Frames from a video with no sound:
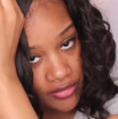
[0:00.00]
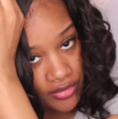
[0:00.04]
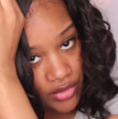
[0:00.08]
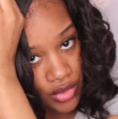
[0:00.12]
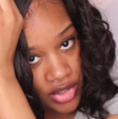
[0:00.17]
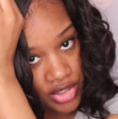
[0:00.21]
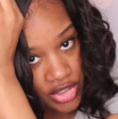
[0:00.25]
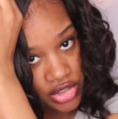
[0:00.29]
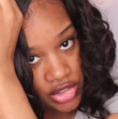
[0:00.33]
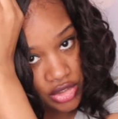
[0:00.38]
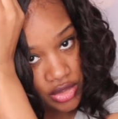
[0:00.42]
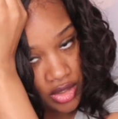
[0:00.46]
of
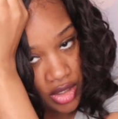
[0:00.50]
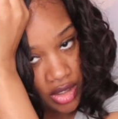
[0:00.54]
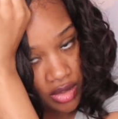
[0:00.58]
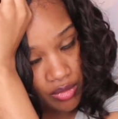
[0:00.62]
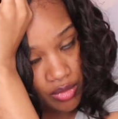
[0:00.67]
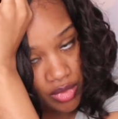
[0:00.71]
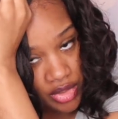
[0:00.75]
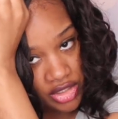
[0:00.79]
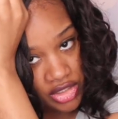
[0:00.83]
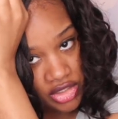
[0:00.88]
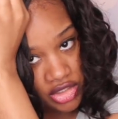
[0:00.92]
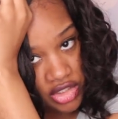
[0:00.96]
course, you
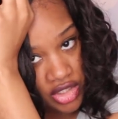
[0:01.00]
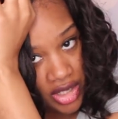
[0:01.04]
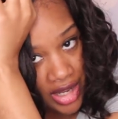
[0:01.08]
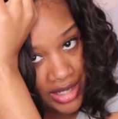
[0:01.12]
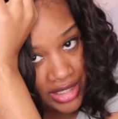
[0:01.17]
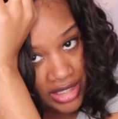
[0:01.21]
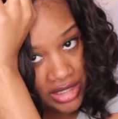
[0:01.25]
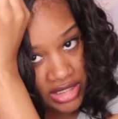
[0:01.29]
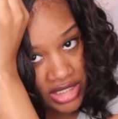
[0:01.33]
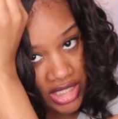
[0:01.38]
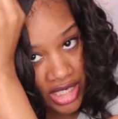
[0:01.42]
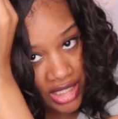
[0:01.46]
don't want to try
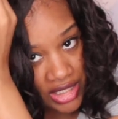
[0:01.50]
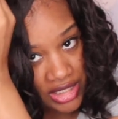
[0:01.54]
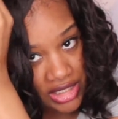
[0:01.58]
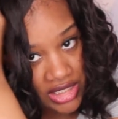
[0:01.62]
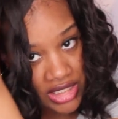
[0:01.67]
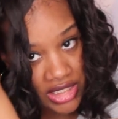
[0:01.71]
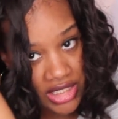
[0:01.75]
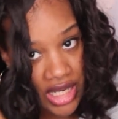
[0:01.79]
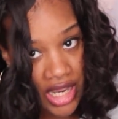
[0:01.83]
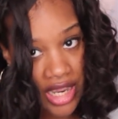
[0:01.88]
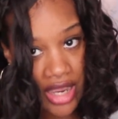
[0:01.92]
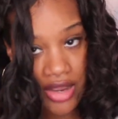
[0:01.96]
to take
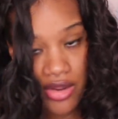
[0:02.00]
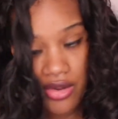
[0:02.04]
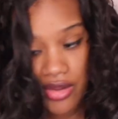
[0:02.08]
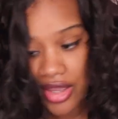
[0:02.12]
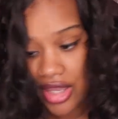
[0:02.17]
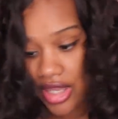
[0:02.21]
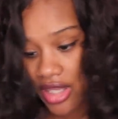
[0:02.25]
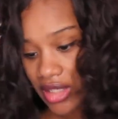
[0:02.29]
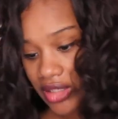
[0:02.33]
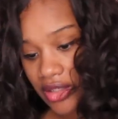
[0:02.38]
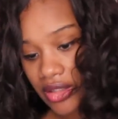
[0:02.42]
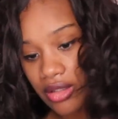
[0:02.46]
these out
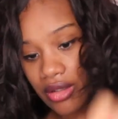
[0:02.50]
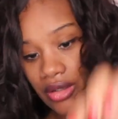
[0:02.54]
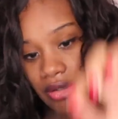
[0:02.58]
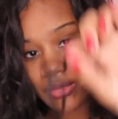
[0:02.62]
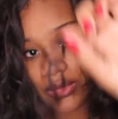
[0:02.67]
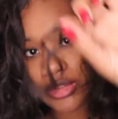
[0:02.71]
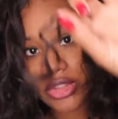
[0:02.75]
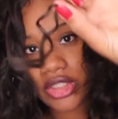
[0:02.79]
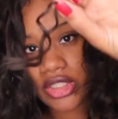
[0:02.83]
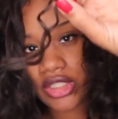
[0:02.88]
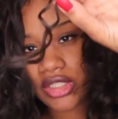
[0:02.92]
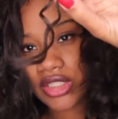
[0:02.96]
at the,
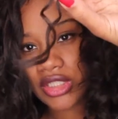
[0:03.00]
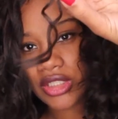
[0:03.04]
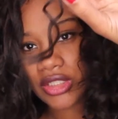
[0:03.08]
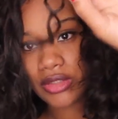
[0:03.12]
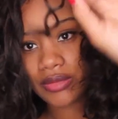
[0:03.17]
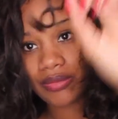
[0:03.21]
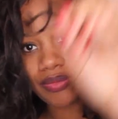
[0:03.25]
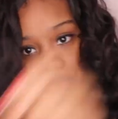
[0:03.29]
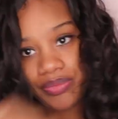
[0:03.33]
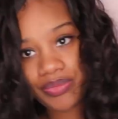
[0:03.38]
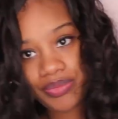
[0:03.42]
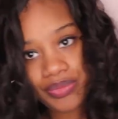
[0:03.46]
you see,
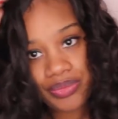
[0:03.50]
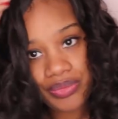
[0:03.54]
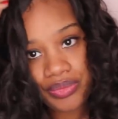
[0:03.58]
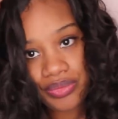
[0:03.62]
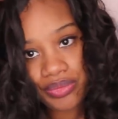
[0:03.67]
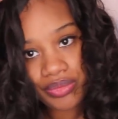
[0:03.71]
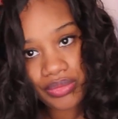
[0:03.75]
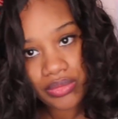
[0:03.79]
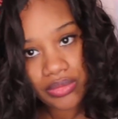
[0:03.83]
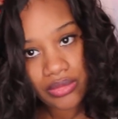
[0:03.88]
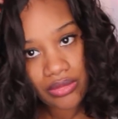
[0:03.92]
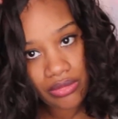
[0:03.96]

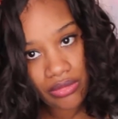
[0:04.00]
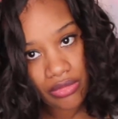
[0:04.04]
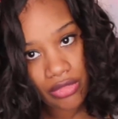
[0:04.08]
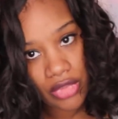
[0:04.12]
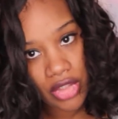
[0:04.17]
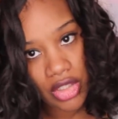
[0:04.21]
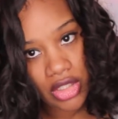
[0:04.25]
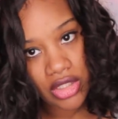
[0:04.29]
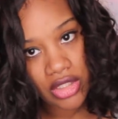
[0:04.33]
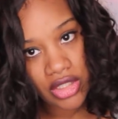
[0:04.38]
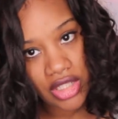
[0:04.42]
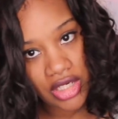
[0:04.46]

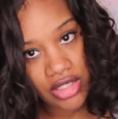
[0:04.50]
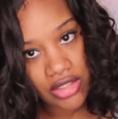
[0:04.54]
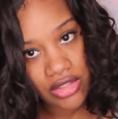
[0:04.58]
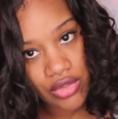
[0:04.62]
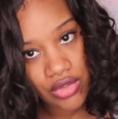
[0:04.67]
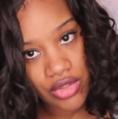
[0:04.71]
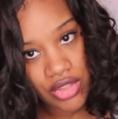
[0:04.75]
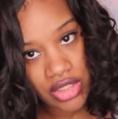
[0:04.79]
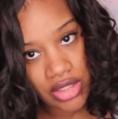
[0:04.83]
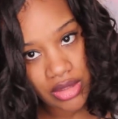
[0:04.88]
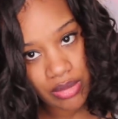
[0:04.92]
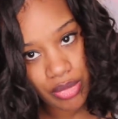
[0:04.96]
they're
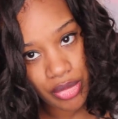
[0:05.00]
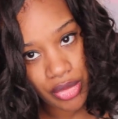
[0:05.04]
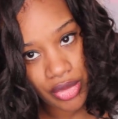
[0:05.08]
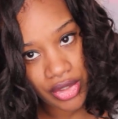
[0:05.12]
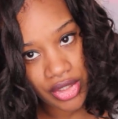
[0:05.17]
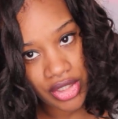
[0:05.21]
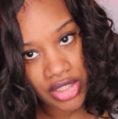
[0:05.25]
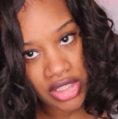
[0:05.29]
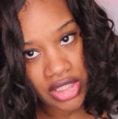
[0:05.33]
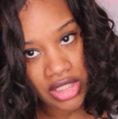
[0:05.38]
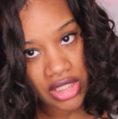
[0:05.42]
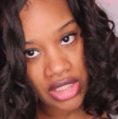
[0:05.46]
usually
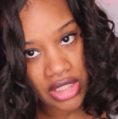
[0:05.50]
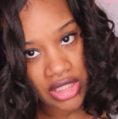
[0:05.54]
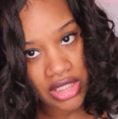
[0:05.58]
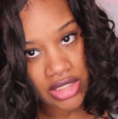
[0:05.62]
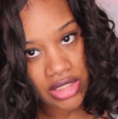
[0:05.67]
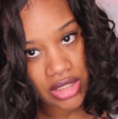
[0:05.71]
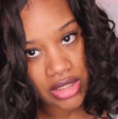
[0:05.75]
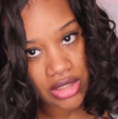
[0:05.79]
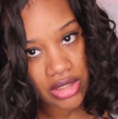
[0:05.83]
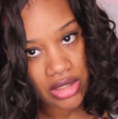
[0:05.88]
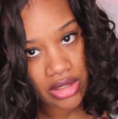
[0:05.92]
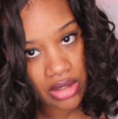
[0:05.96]
pretty
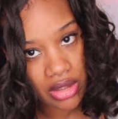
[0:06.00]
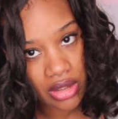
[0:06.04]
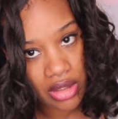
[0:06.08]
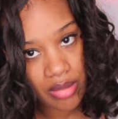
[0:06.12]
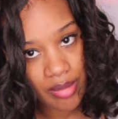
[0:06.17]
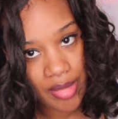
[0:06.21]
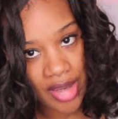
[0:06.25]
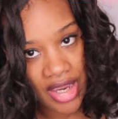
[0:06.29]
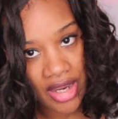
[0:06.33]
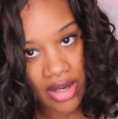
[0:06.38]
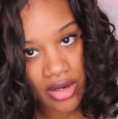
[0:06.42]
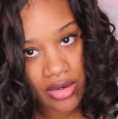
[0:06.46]
easy to
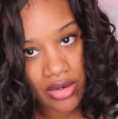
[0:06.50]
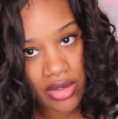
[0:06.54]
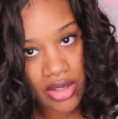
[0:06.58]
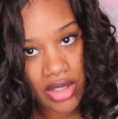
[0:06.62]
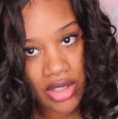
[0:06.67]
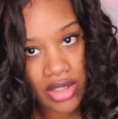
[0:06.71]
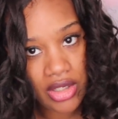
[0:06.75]
come out.